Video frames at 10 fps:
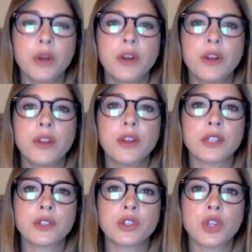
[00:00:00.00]
There
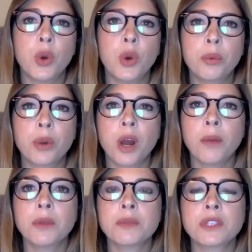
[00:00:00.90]
is no
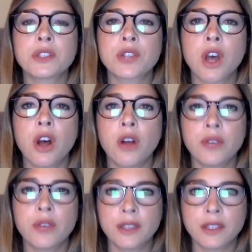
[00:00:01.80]
problem to solve
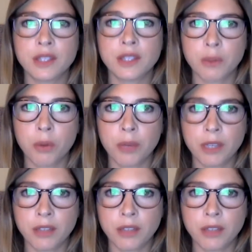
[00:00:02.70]
in this moment.